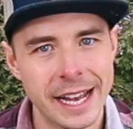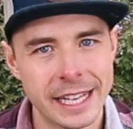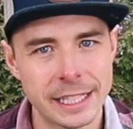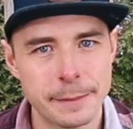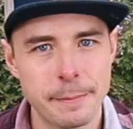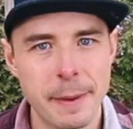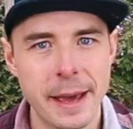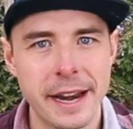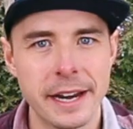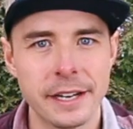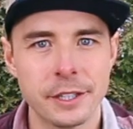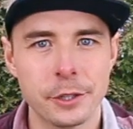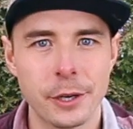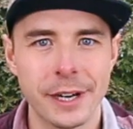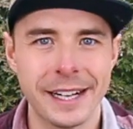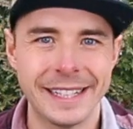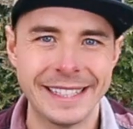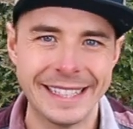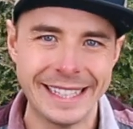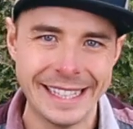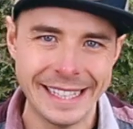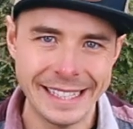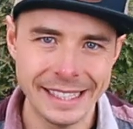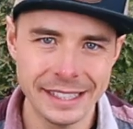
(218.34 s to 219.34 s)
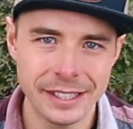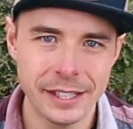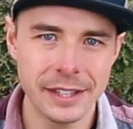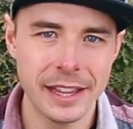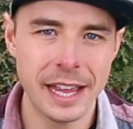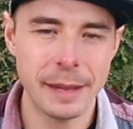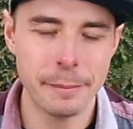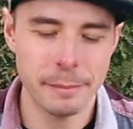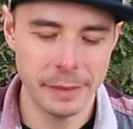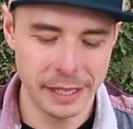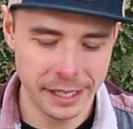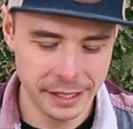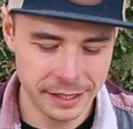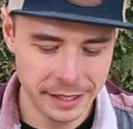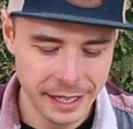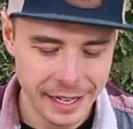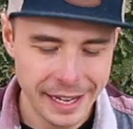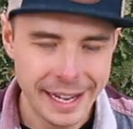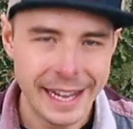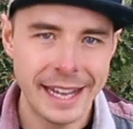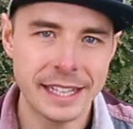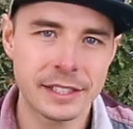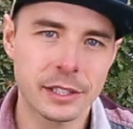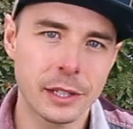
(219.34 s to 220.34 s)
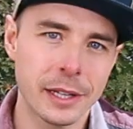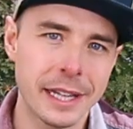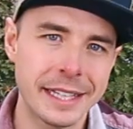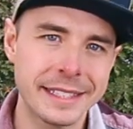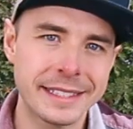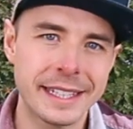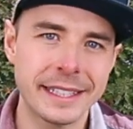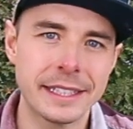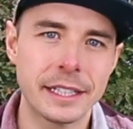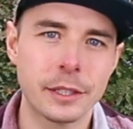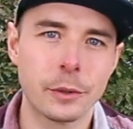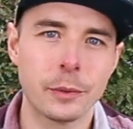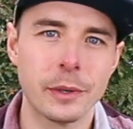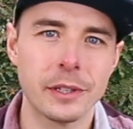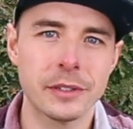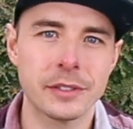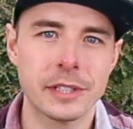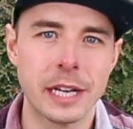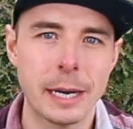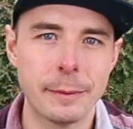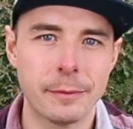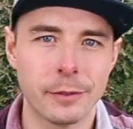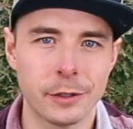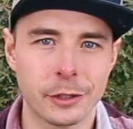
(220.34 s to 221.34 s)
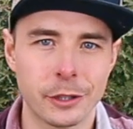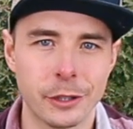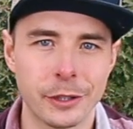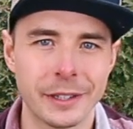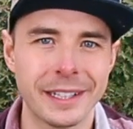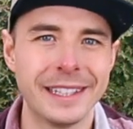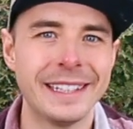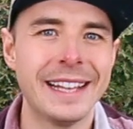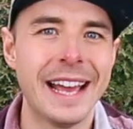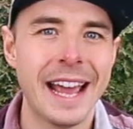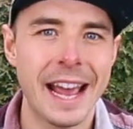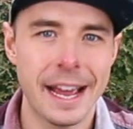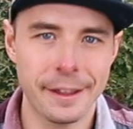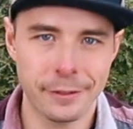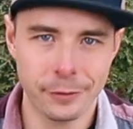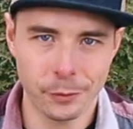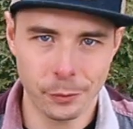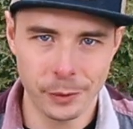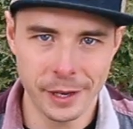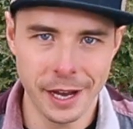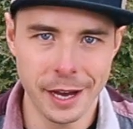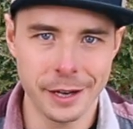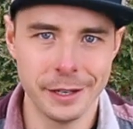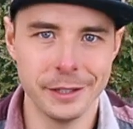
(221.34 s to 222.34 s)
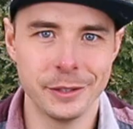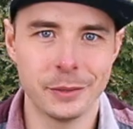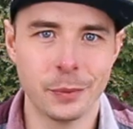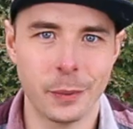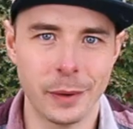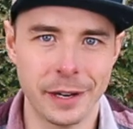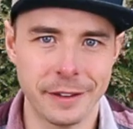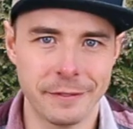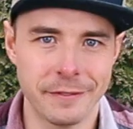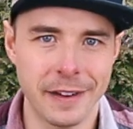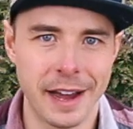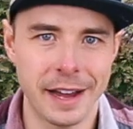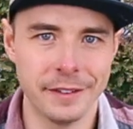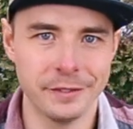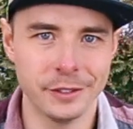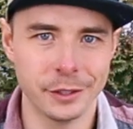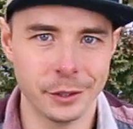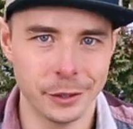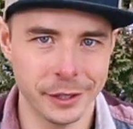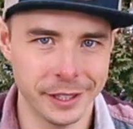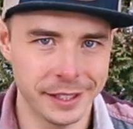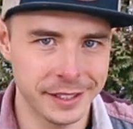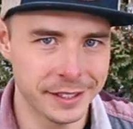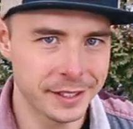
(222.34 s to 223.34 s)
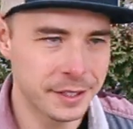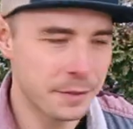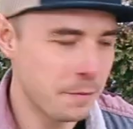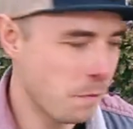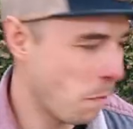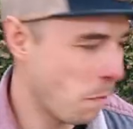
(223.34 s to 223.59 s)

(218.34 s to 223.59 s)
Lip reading: has penetrated into that meat. And so let's get the grill set up for cooking at 325 degrees.